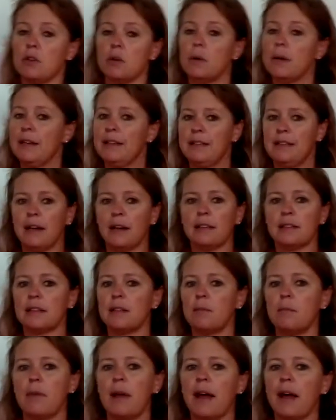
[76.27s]
you, it
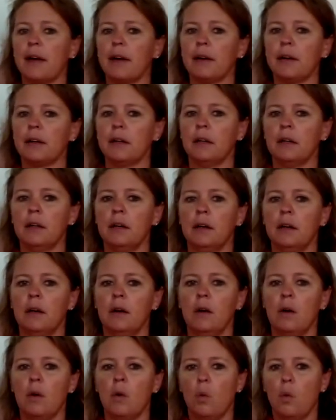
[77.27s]
doesn't matter
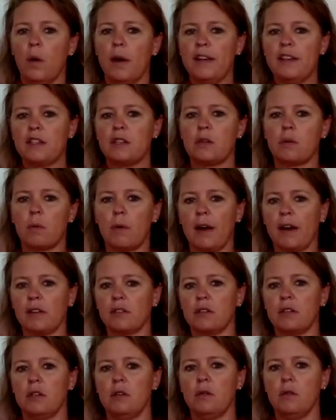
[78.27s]
which
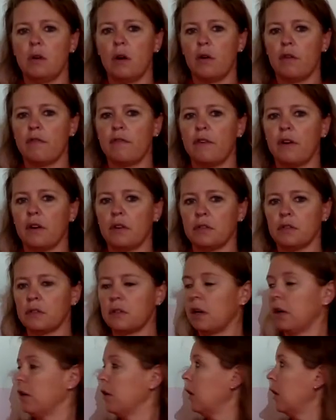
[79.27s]
direction you go first.
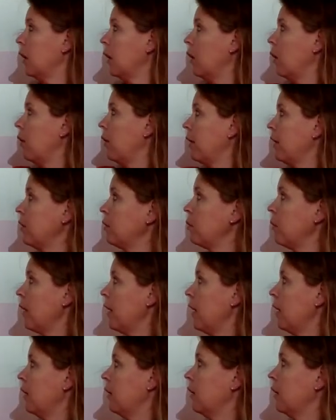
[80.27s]
Are you going to go this
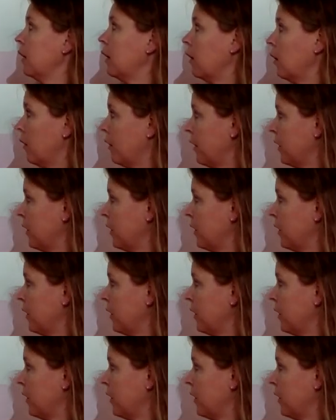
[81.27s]
way? Are you going to go